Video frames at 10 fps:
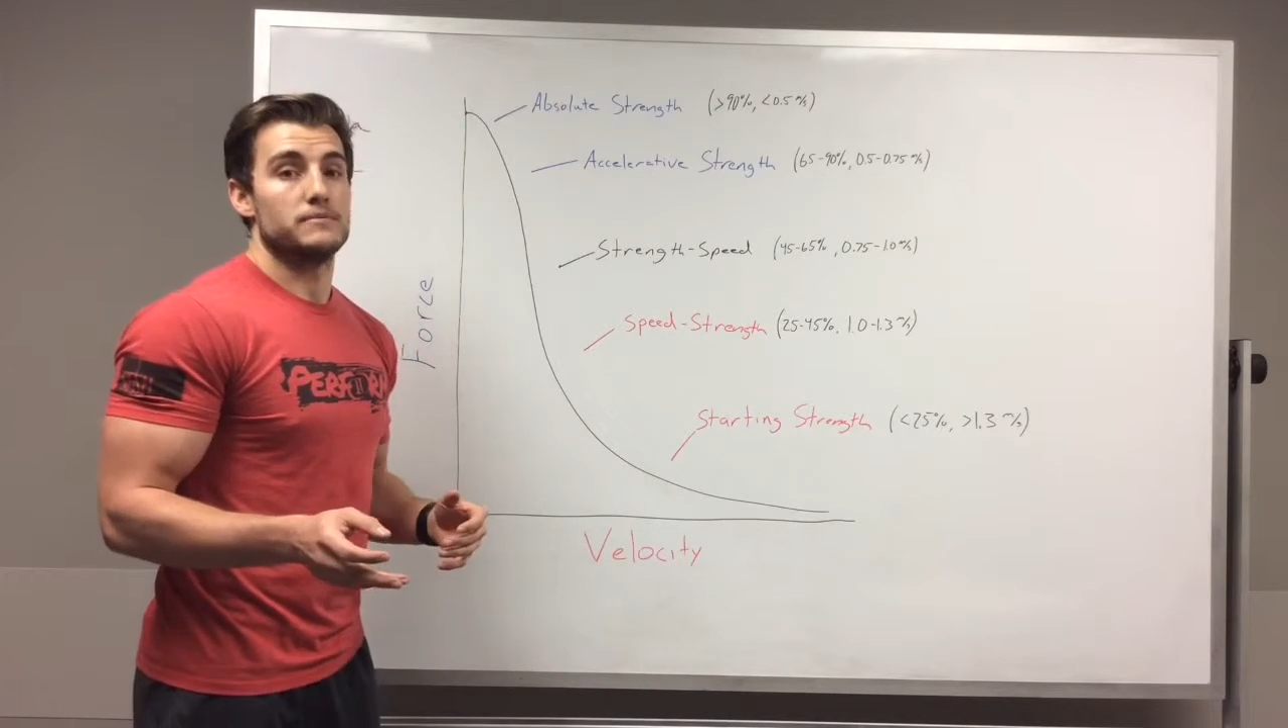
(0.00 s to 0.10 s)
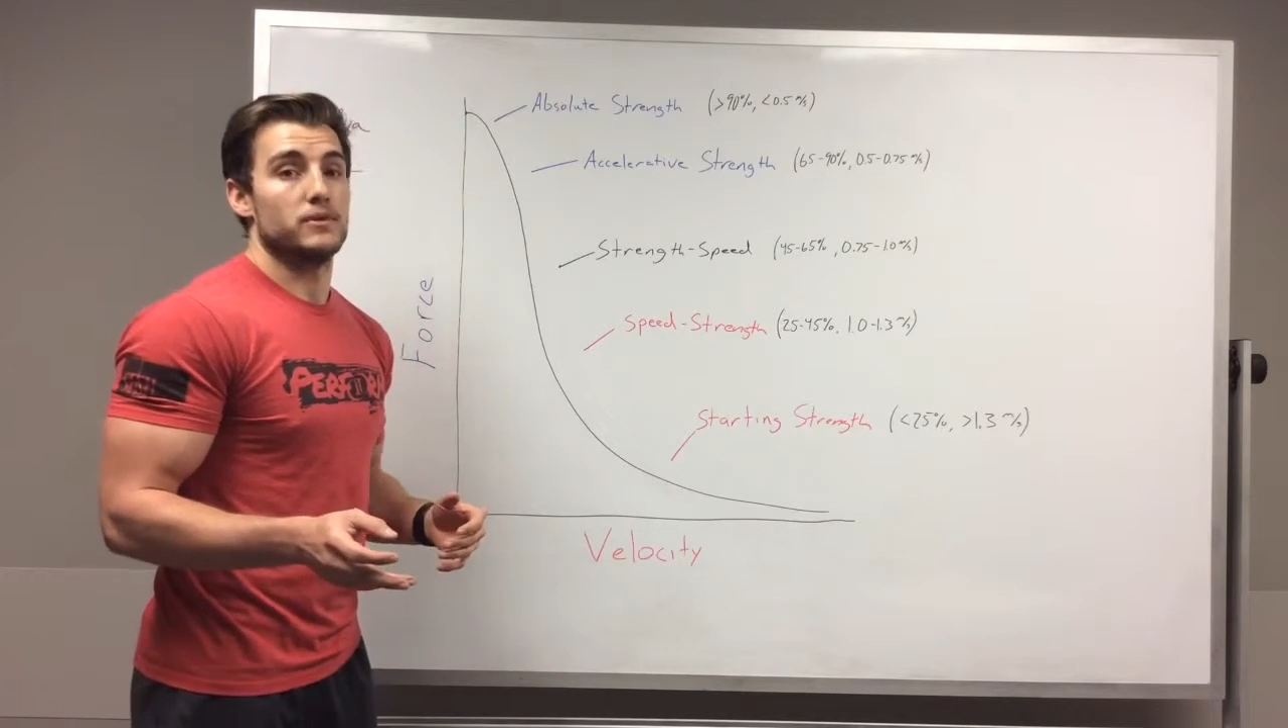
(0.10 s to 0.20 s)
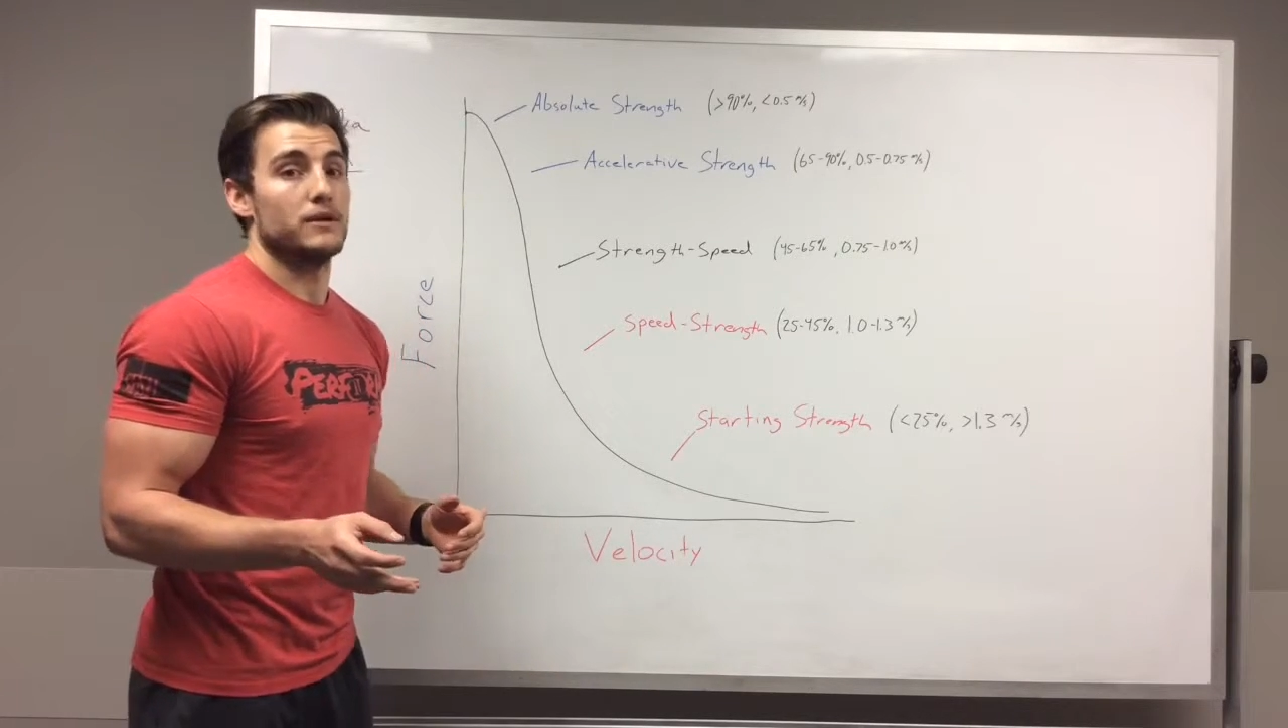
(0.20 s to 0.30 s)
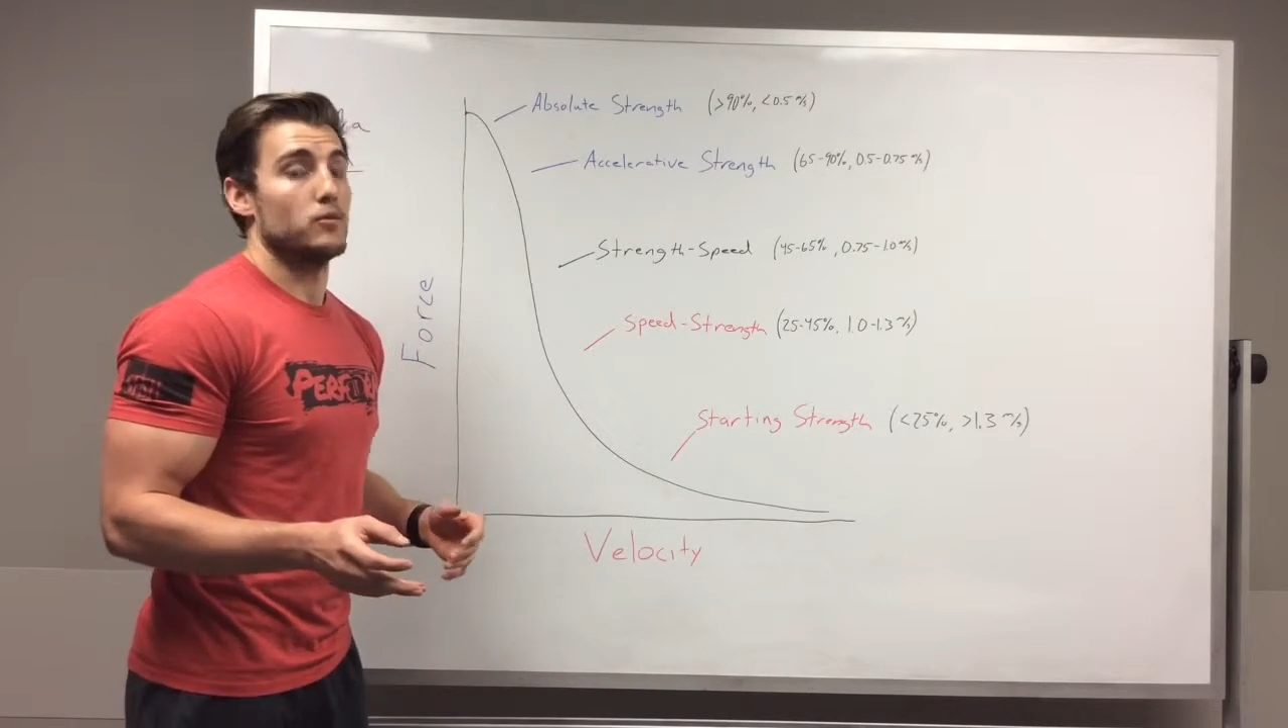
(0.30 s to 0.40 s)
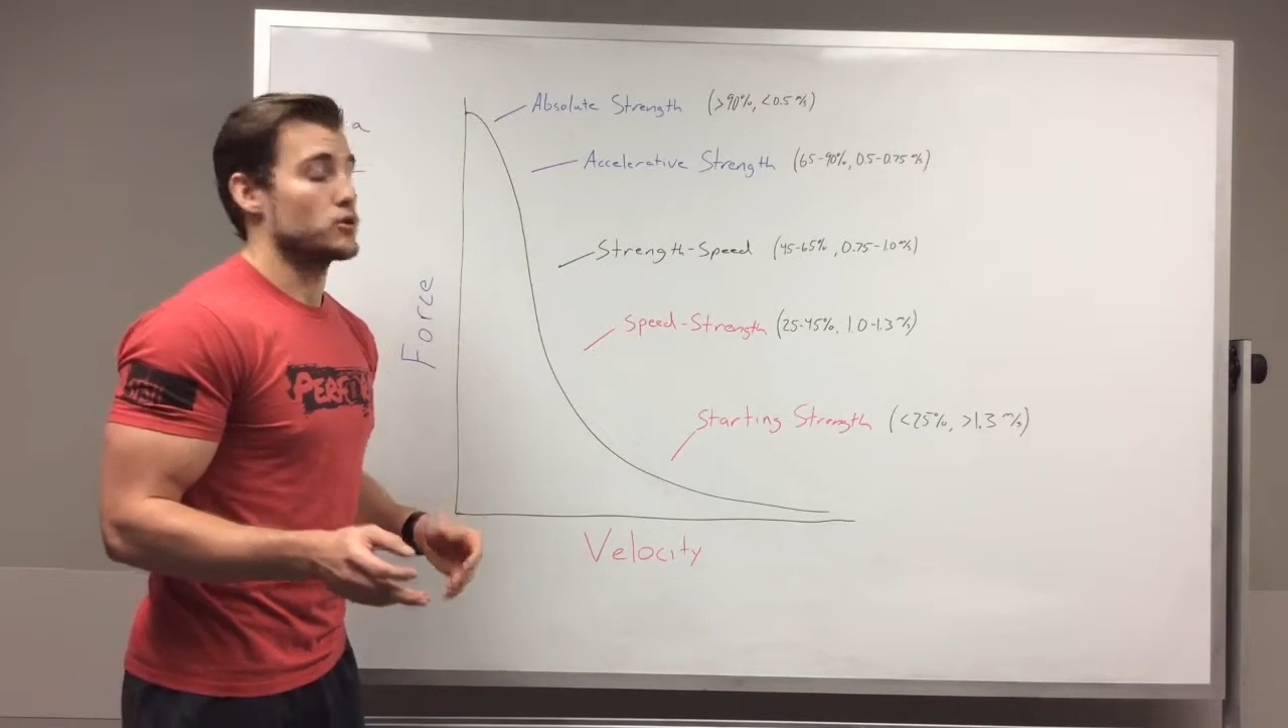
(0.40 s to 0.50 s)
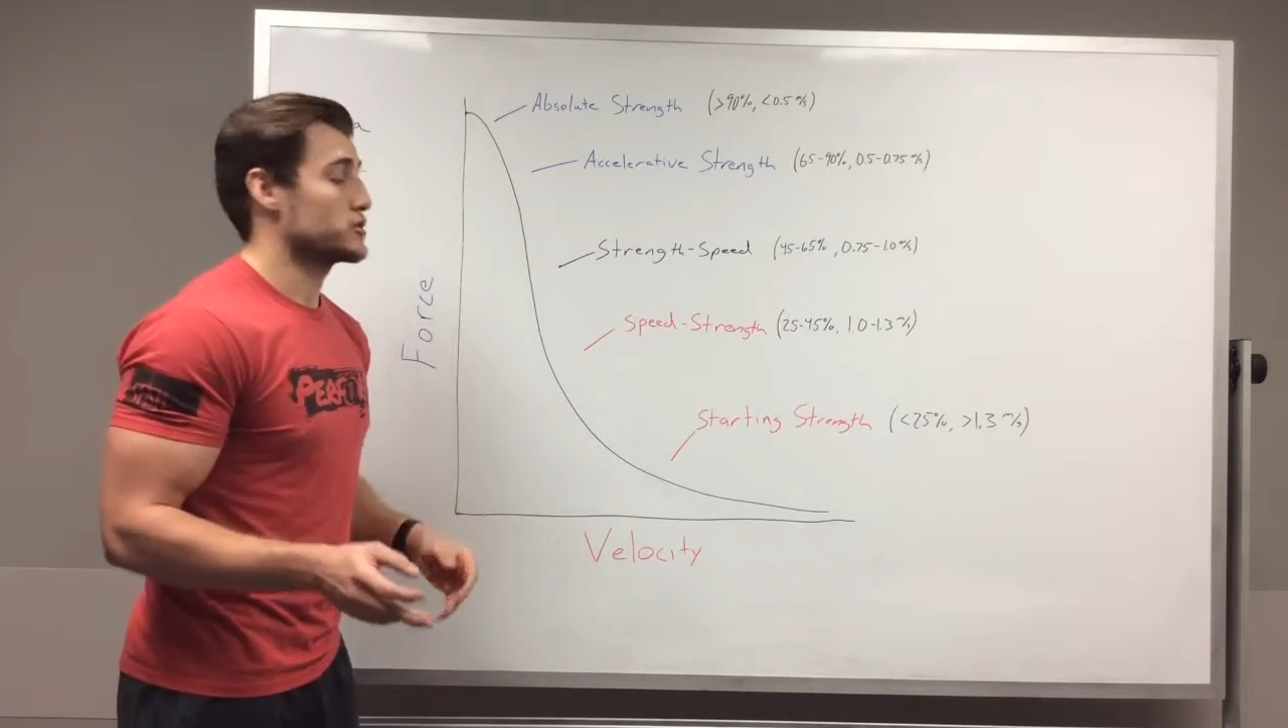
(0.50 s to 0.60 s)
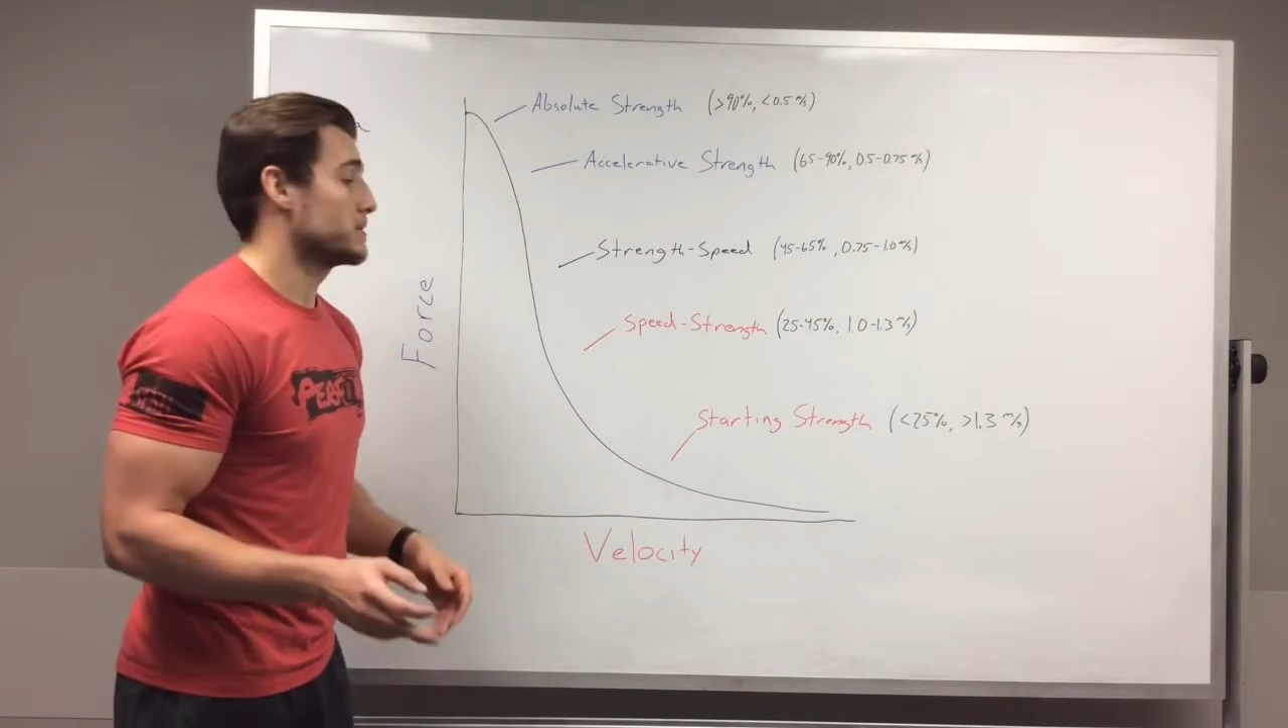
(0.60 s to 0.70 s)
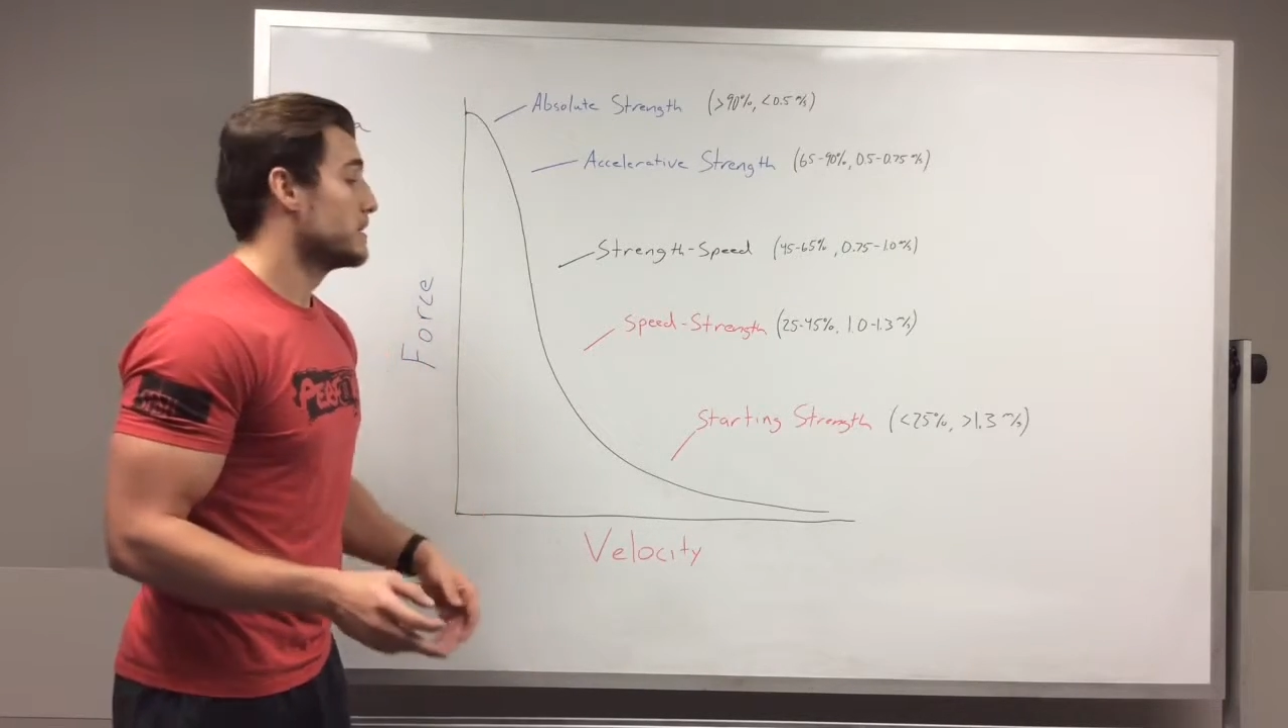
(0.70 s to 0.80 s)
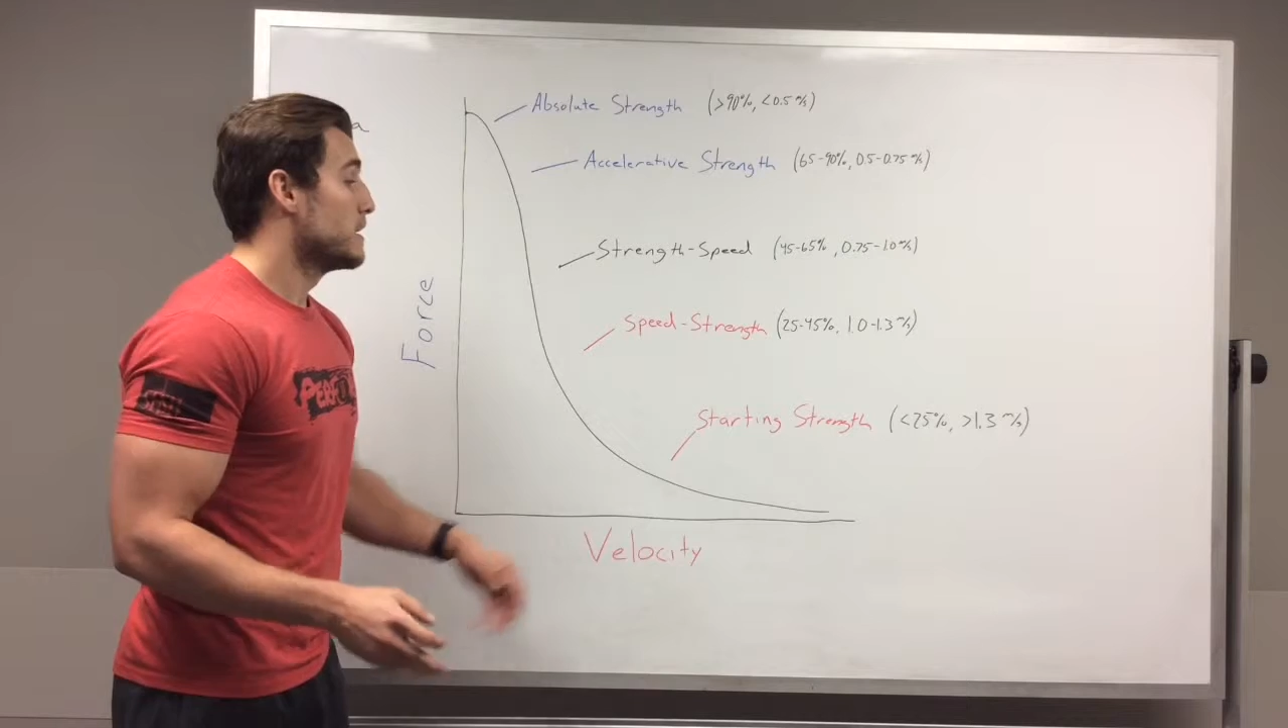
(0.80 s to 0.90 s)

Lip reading: sprinting portion.